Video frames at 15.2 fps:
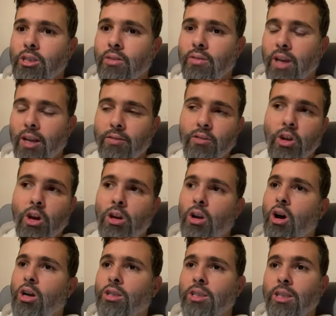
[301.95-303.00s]
of life, not
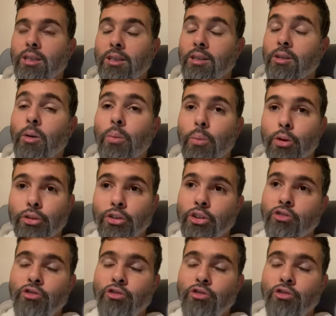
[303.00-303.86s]
lost in the personal